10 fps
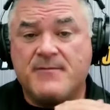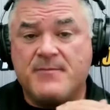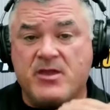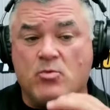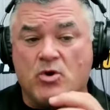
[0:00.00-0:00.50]

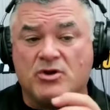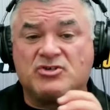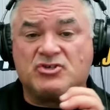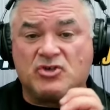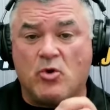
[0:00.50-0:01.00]
It works
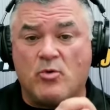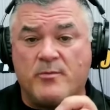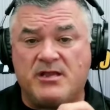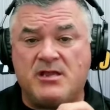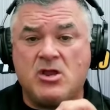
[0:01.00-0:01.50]
so
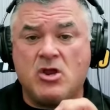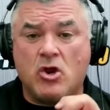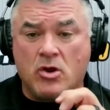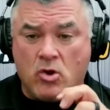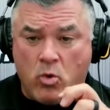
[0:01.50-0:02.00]
many
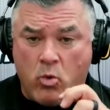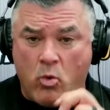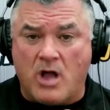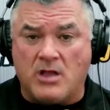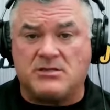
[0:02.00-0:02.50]

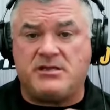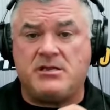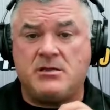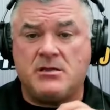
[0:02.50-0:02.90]
quality